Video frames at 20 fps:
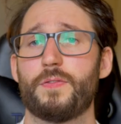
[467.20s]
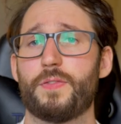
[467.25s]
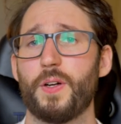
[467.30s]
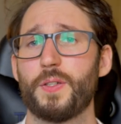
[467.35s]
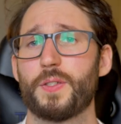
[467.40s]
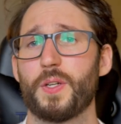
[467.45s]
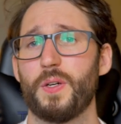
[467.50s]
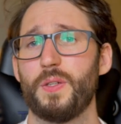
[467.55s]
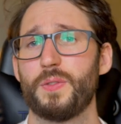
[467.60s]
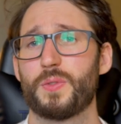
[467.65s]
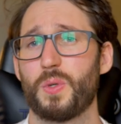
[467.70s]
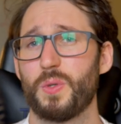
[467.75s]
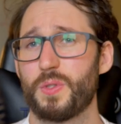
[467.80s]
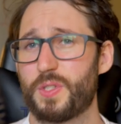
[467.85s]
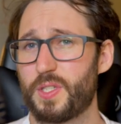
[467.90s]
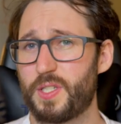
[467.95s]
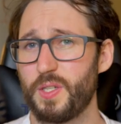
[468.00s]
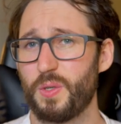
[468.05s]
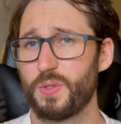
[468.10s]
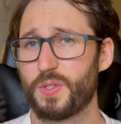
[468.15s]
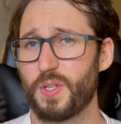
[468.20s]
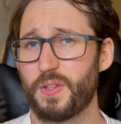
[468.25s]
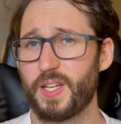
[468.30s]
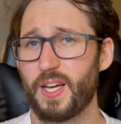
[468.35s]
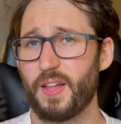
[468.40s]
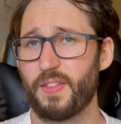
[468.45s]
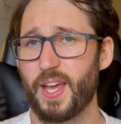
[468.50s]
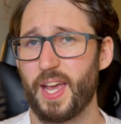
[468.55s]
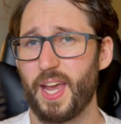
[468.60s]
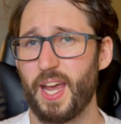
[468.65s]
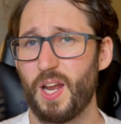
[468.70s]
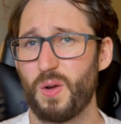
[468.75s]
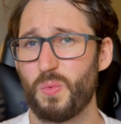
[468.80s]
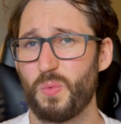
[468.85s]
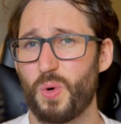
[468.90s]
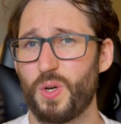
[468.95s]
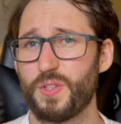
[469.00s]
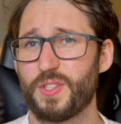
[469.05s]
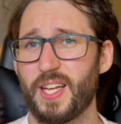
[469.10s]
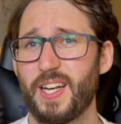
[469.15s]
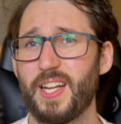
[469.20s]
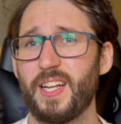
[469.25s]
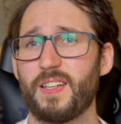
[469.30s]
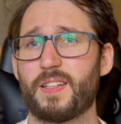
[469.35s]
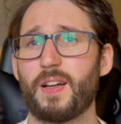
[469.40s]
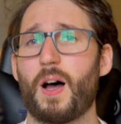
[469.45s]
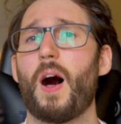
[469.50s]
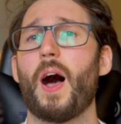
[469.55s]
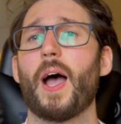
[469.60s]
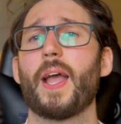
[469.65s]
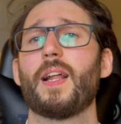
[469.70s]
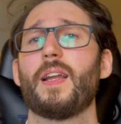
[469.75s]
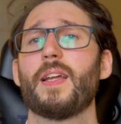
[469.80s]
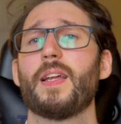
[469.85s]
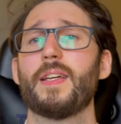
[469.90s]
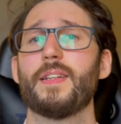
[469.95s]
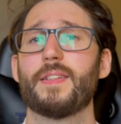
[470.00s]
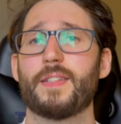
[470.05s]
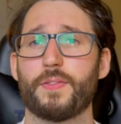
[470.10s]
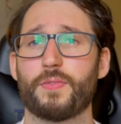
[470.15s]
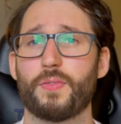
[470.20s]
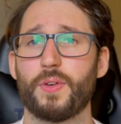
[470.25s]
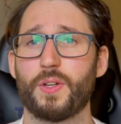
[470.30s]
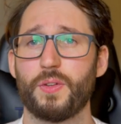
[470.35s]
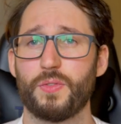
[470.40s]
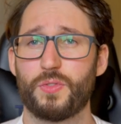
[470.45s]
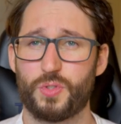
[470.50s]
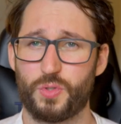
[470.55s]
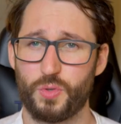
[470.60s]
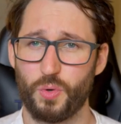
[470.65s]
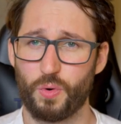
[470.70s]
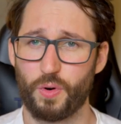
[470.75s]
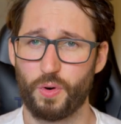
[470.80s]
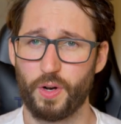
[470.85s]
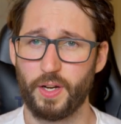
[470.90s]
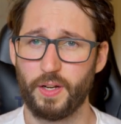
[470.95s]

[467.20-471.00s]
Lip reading: Photos, or stills on the other hand, was an entirely different story.